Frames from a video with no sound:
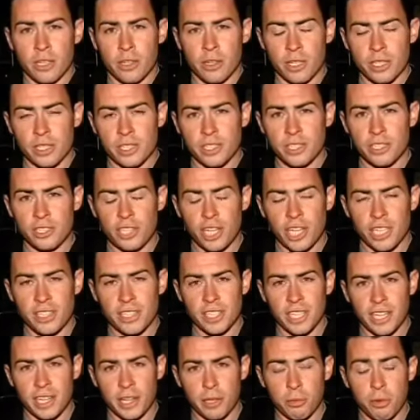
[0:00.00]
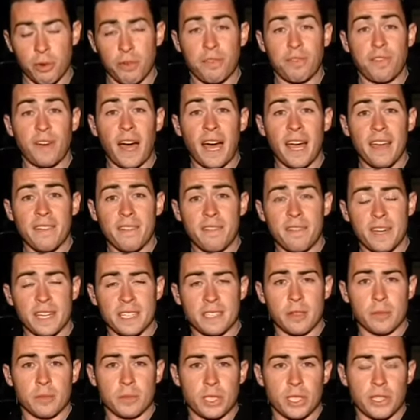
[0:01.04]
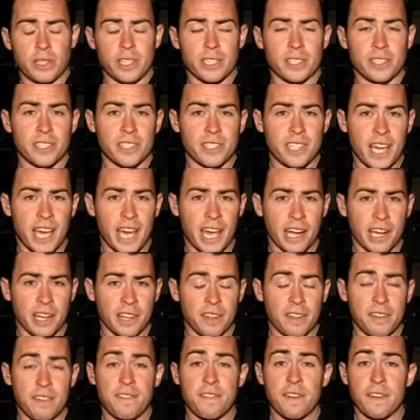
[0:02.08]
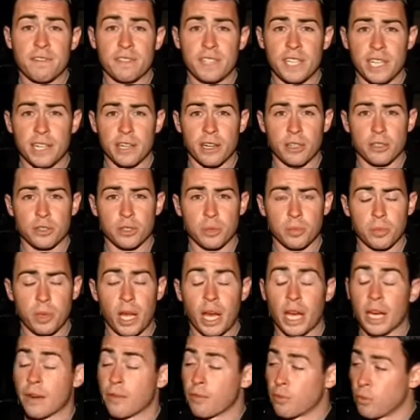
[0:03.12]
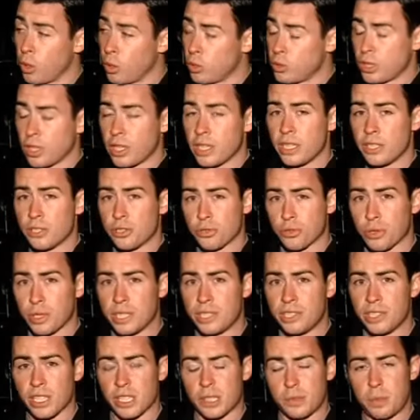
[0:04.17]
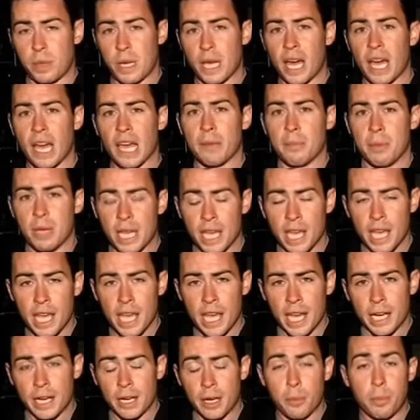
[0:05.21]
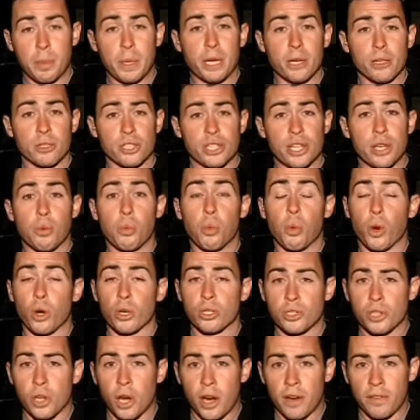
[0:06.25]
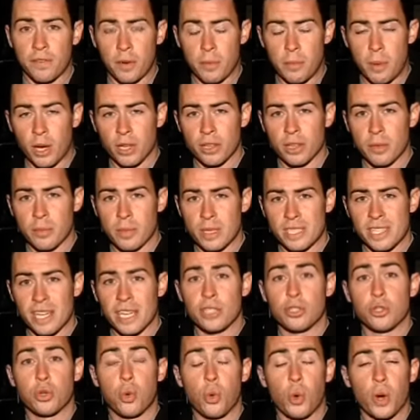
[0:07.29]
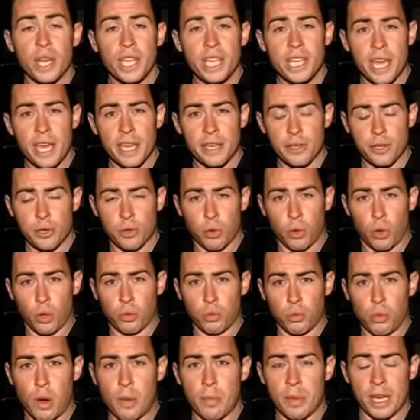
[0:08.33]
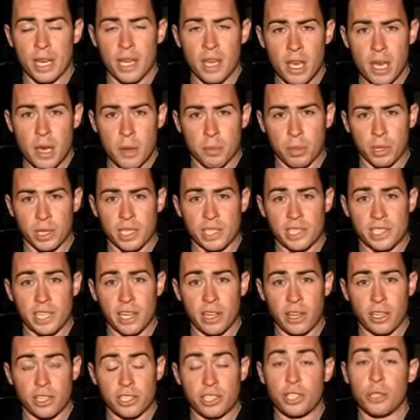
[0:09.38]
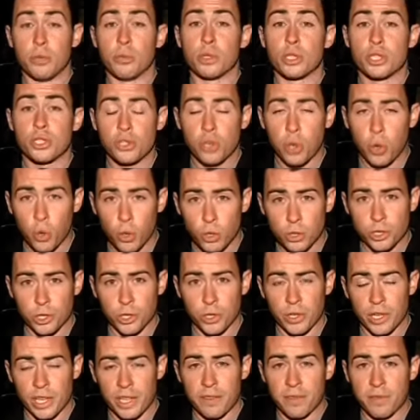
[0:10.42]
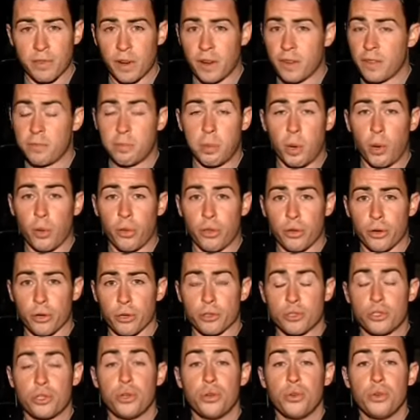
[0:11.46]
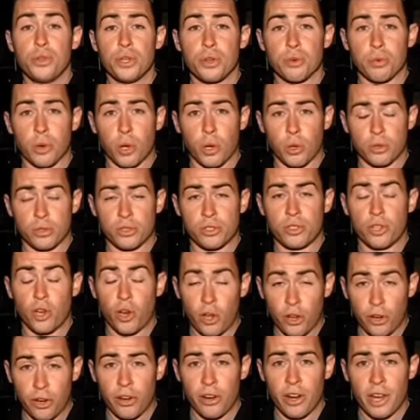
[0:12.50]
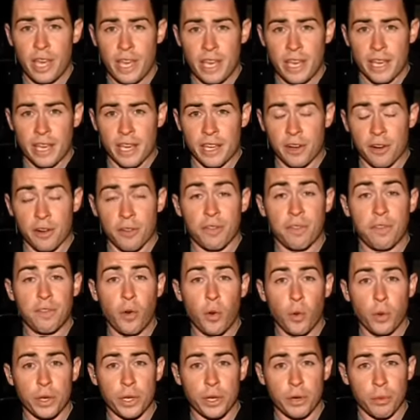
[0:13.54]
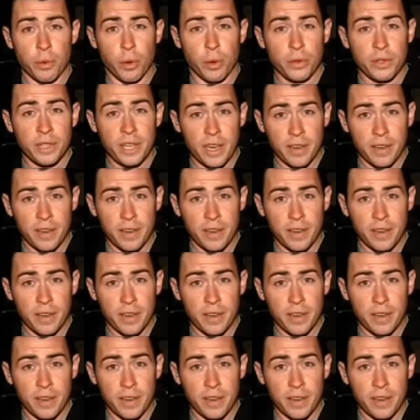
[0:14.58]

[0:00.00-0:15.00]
Chris and Jessica, there were 5 victims in this attack on the 1500 block of Rosalie Street just behind me, and it appears the worst off among them is a 28-year-old woman. Police tell us she was tortured in front of both her 2-year-old daughter and her 4-year-old